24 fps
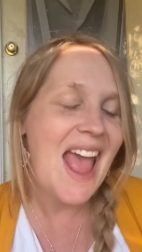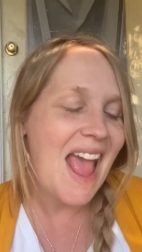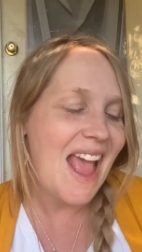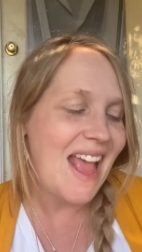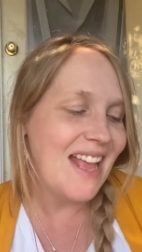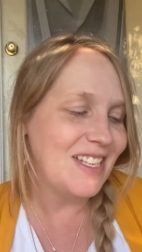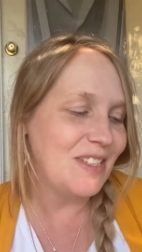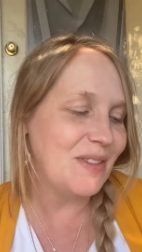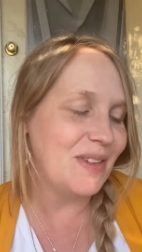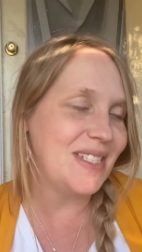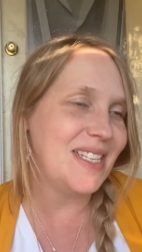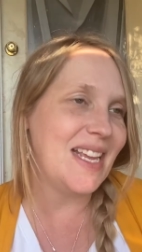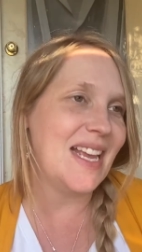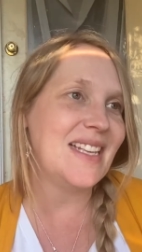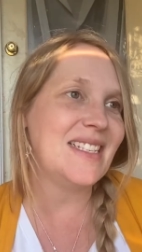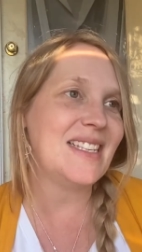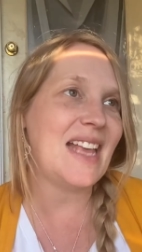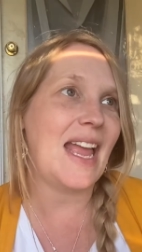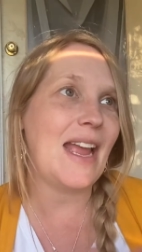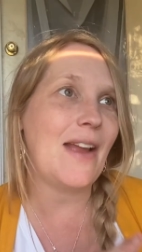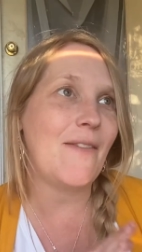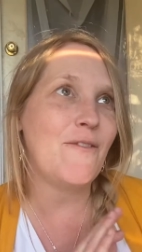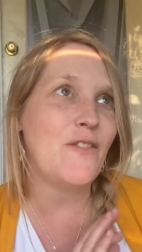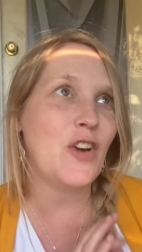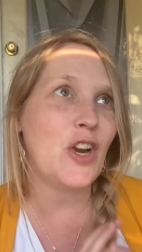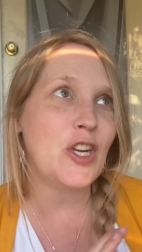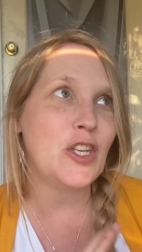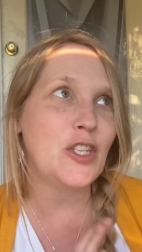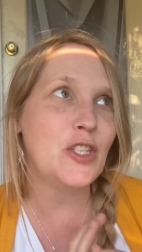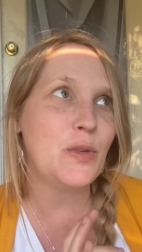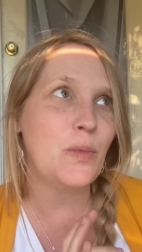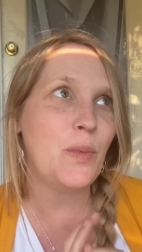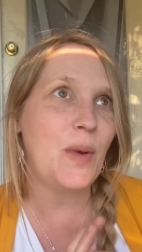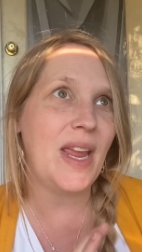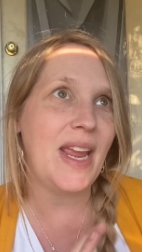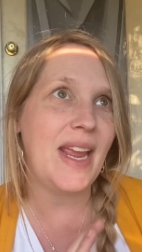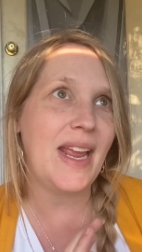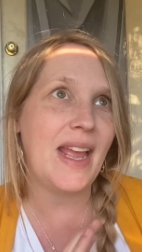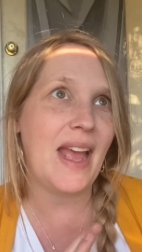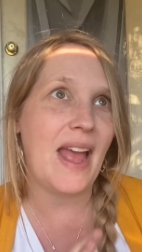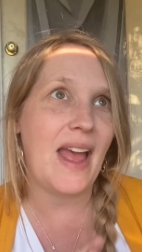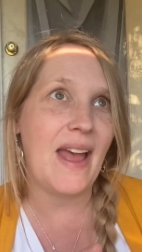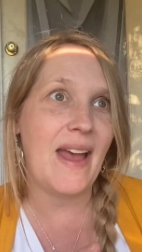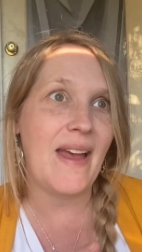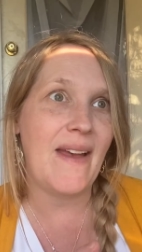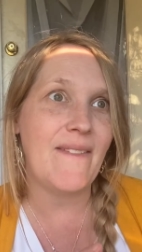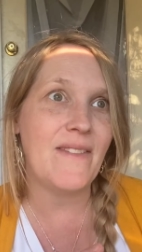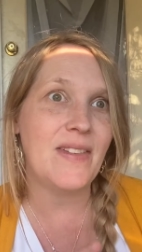So it says like first week
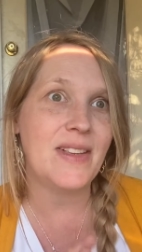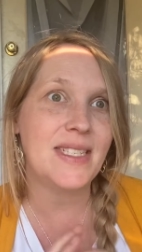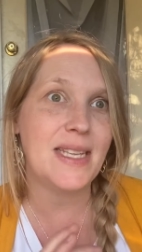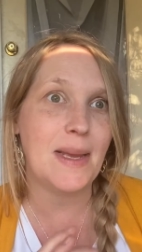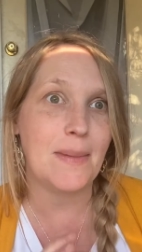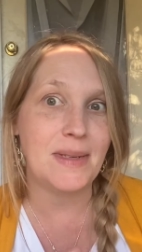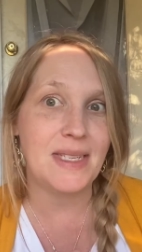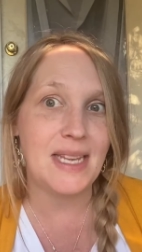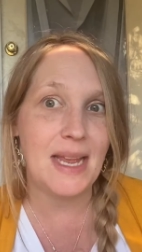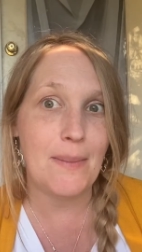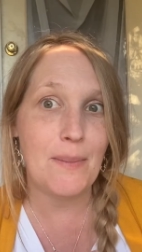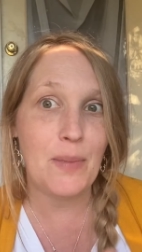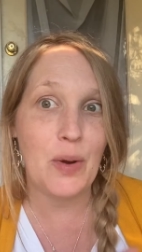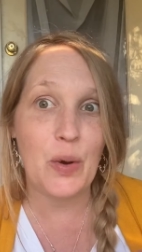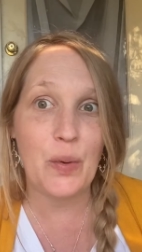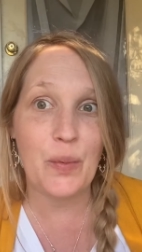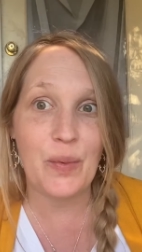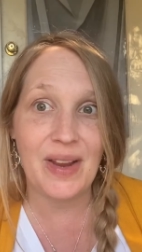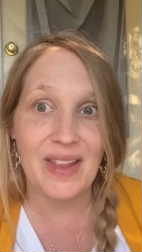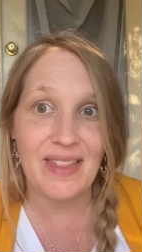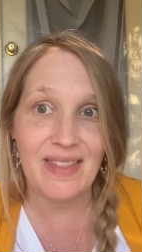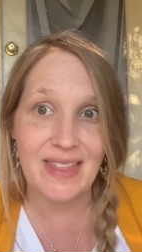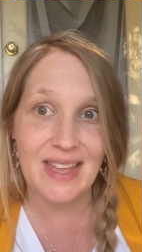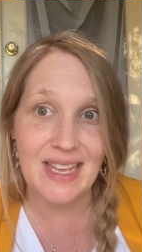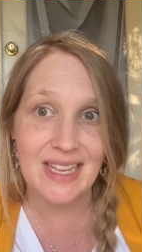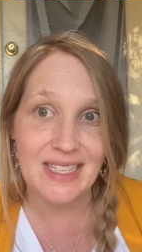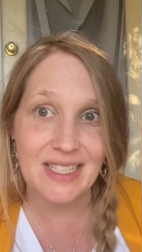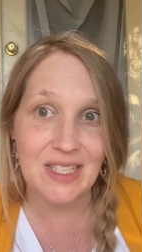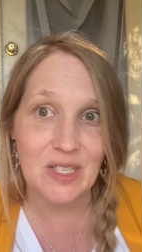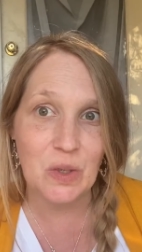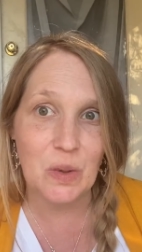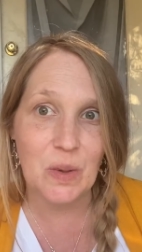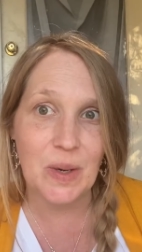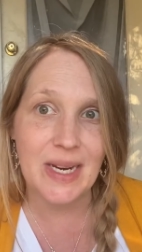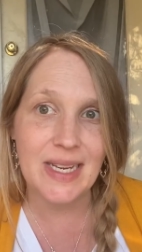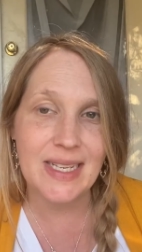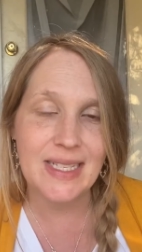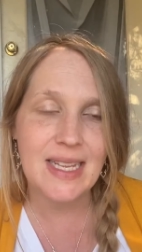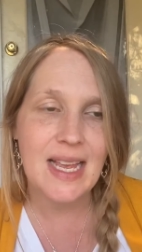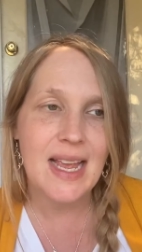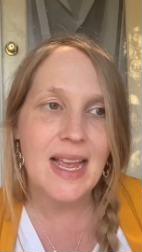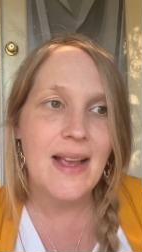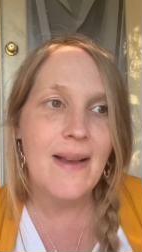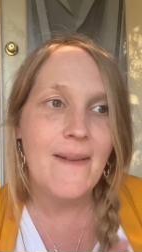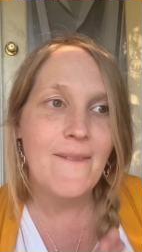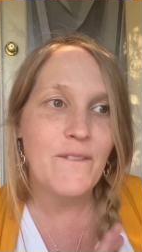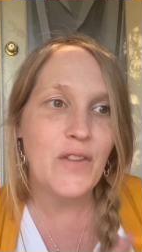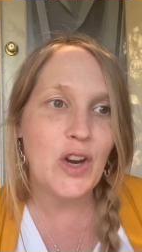of September, read these stories.
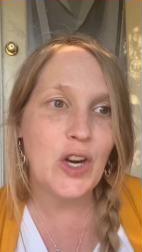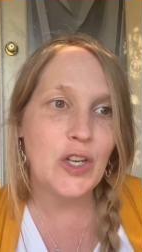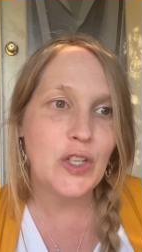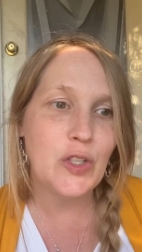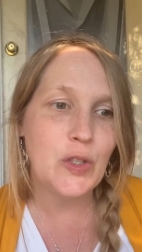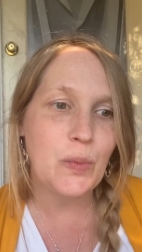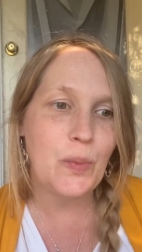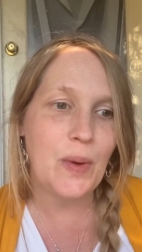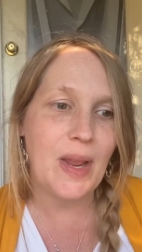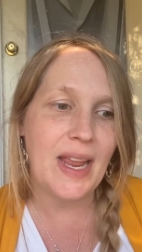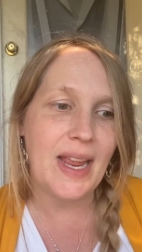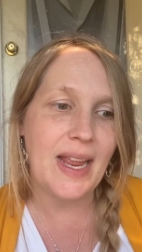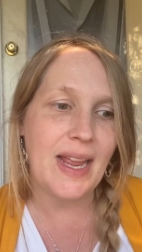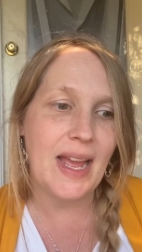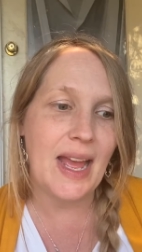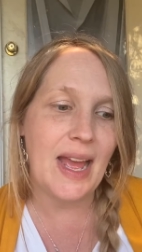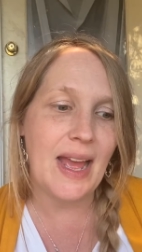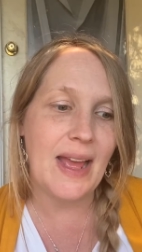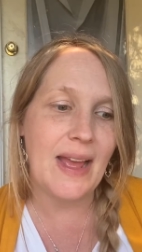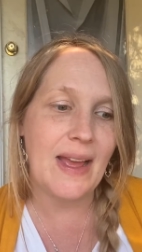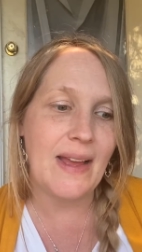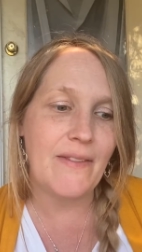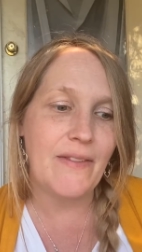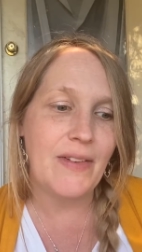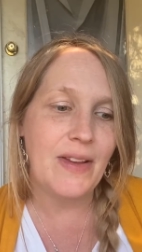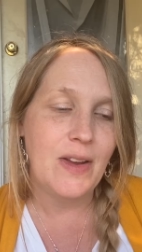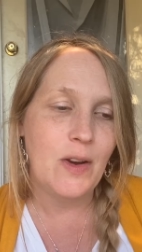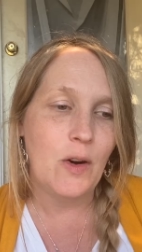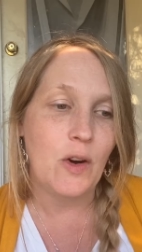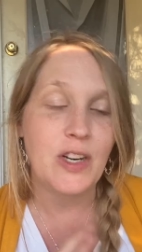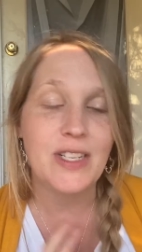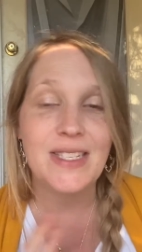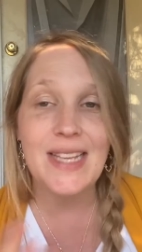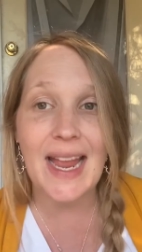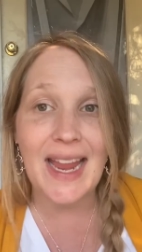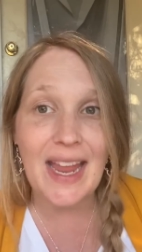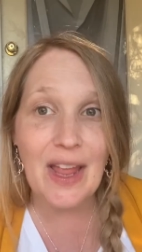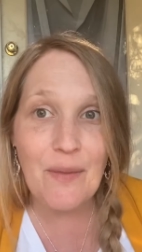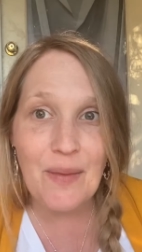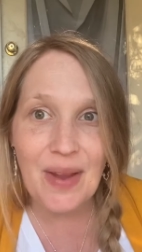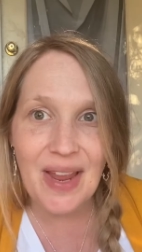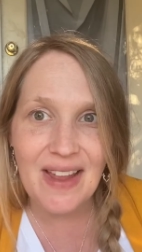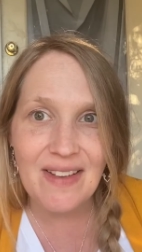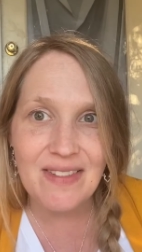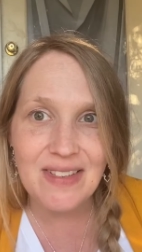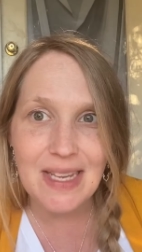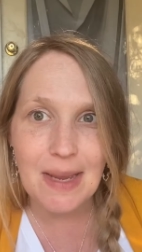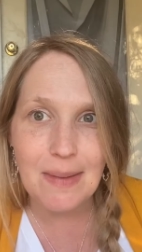First week of, or second
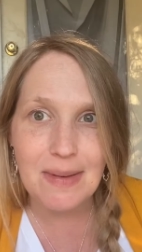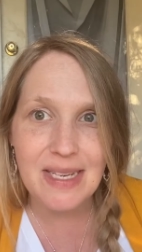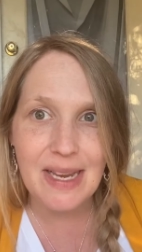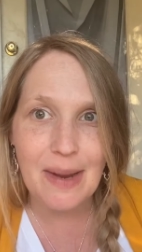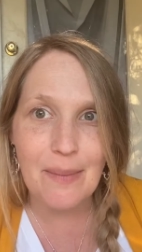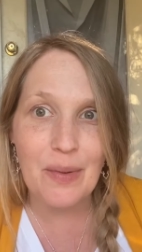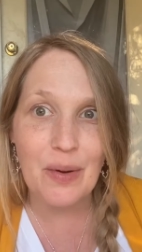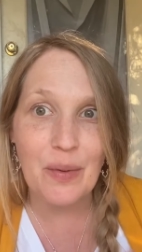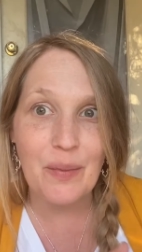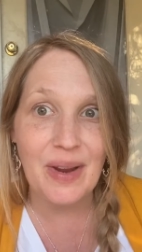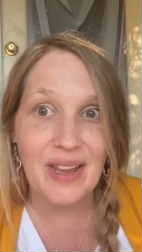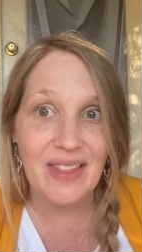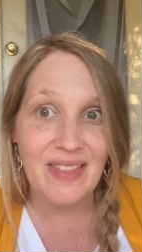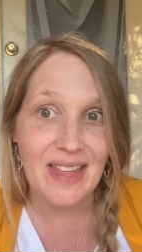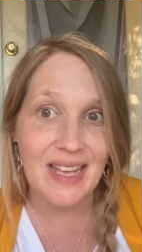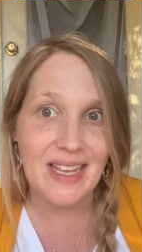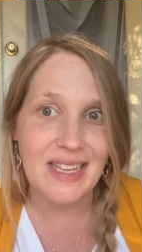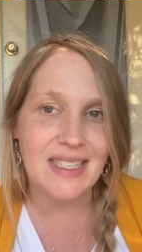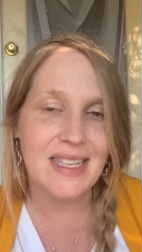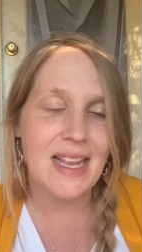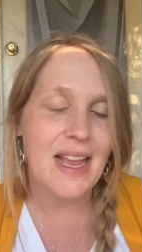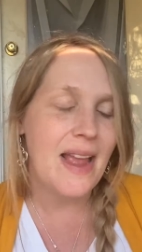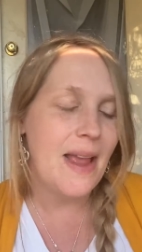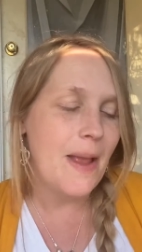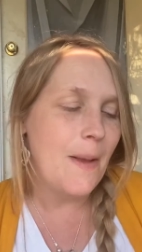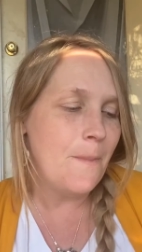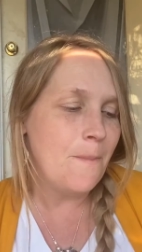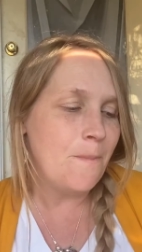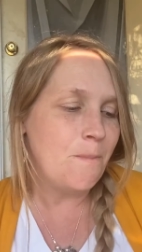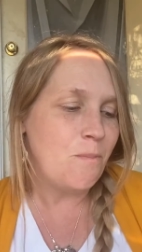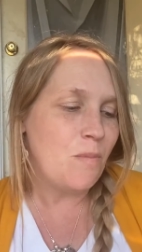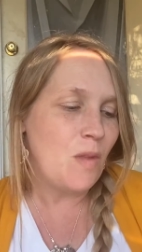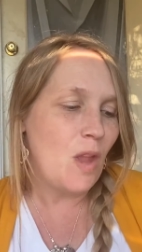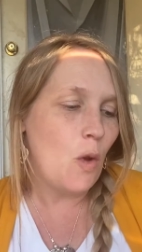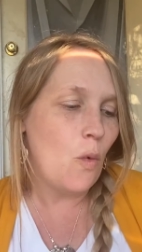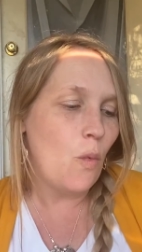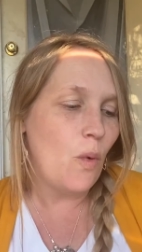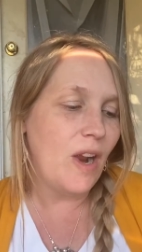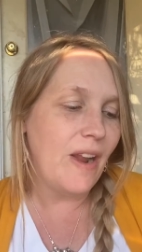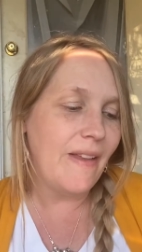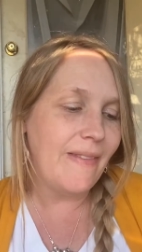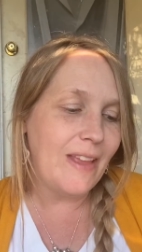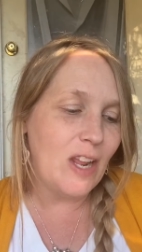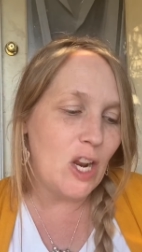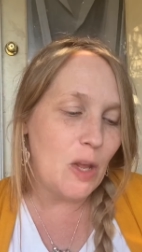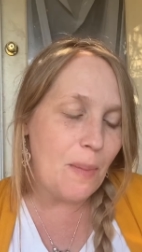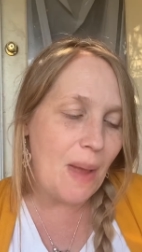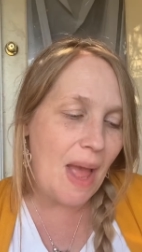week of September, read these. We're
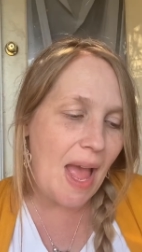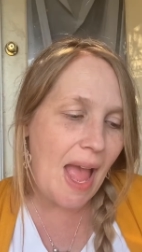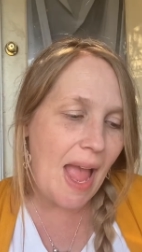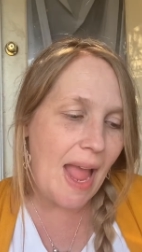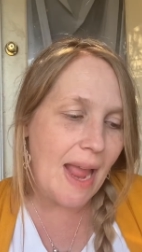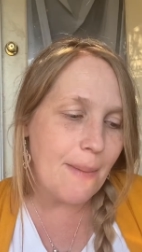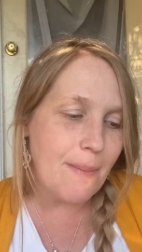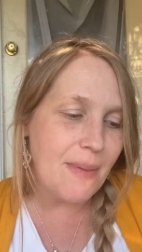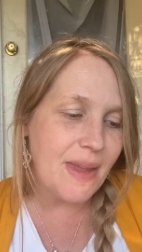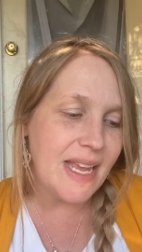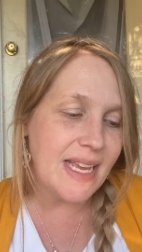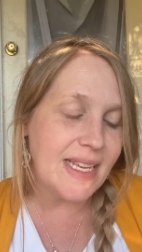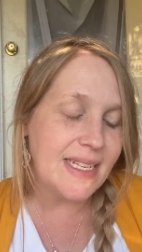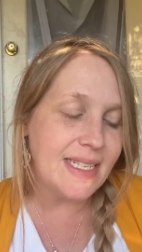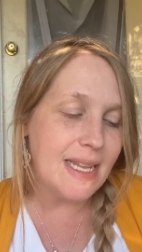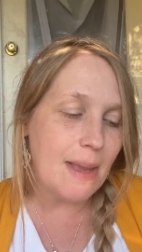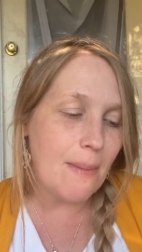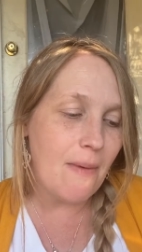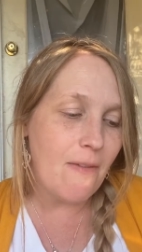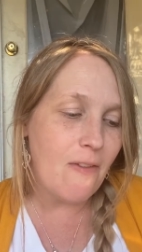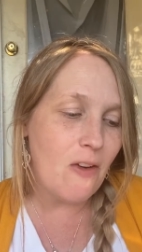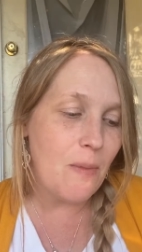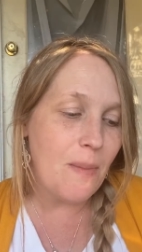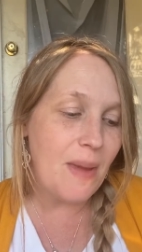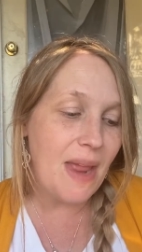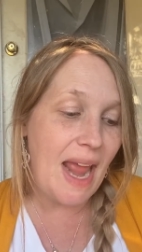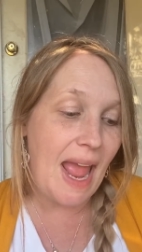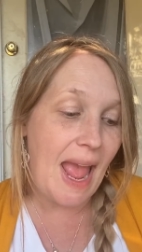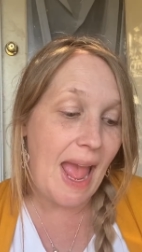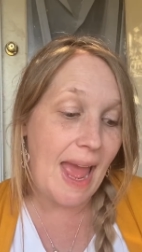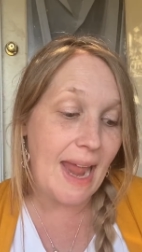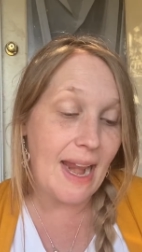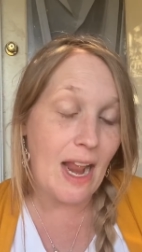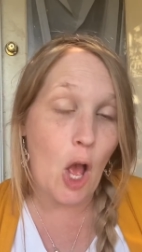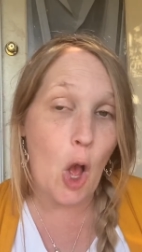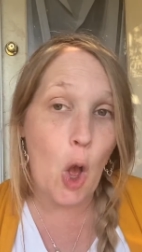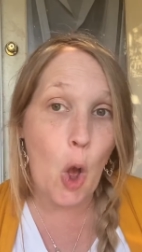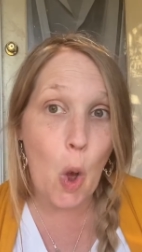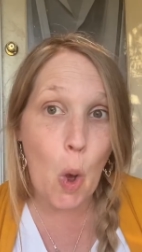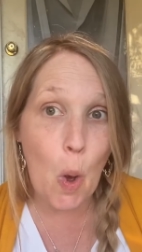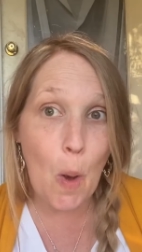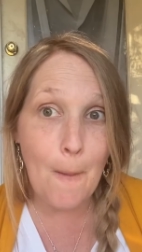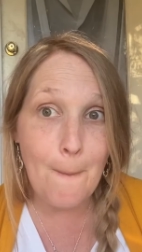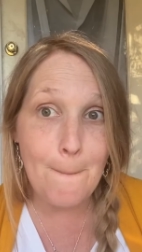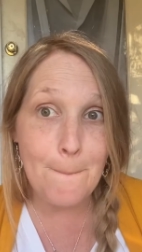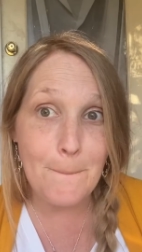a little behind because some of them, it had a whole